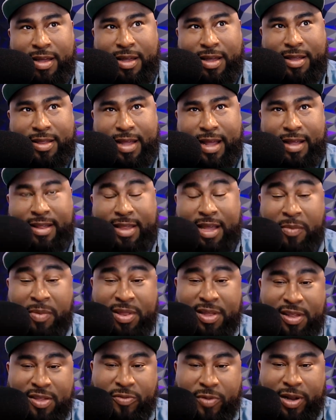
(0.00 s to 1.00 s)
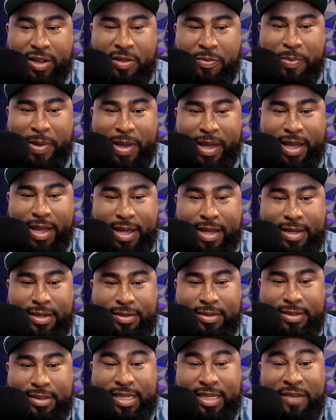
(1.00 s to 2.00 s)
is that some of these REITs pay
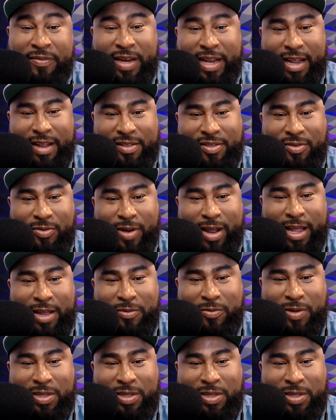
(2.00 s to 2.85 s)
dividends, right?